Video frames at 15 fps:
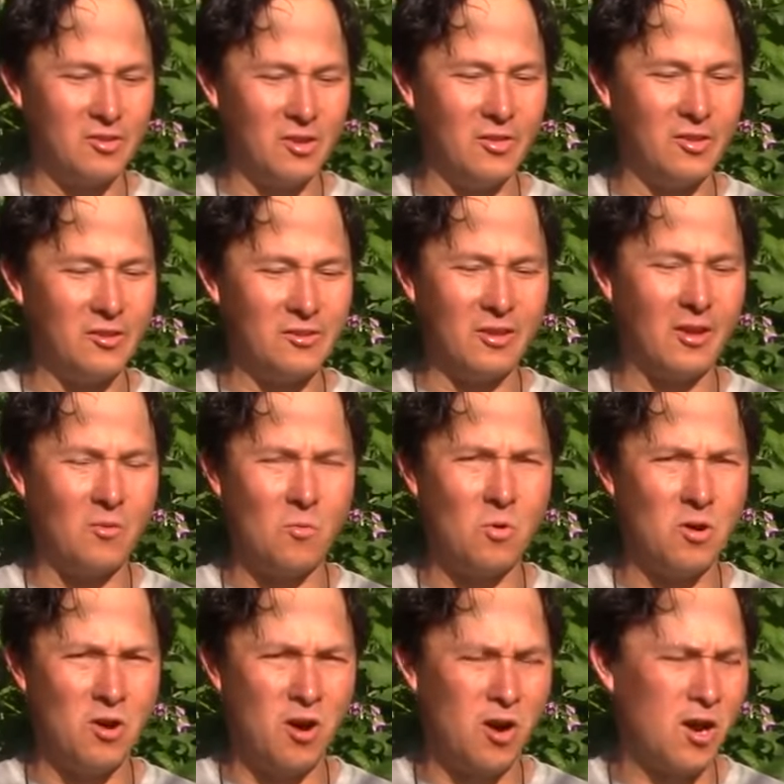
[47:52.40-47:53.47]
sell these like
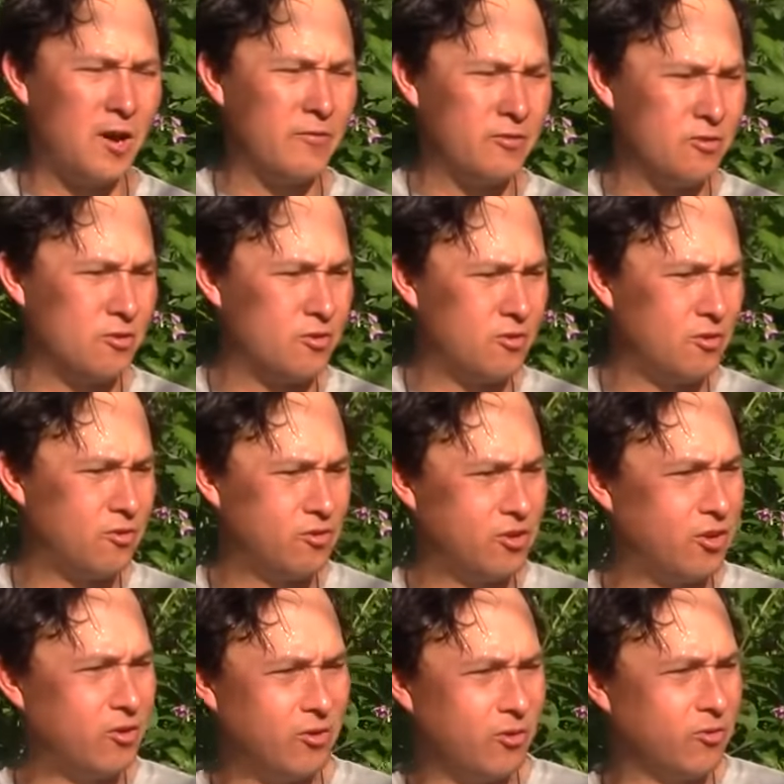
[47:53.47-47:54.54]
one-offs or
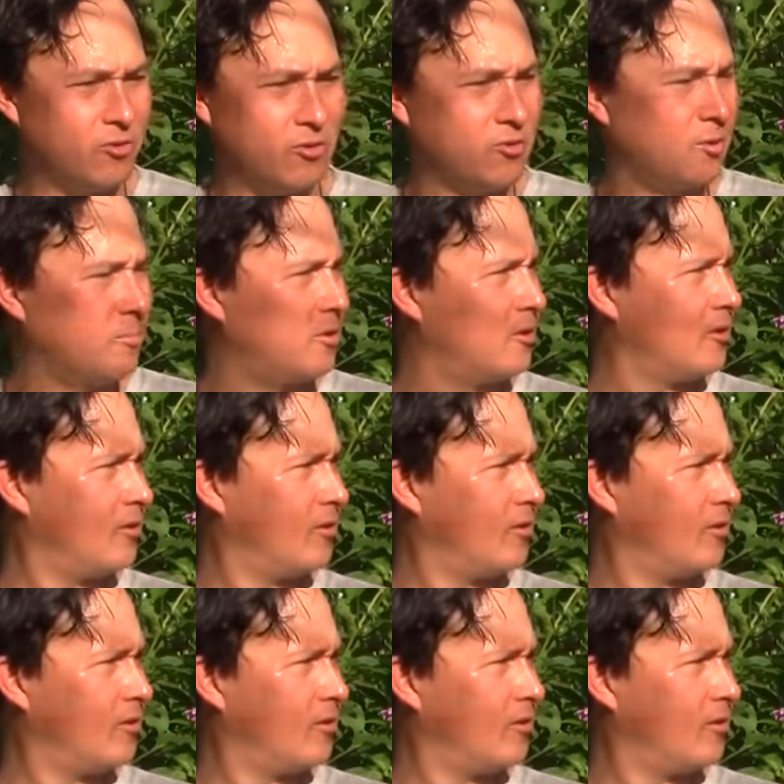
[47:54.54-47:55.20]
singles or something?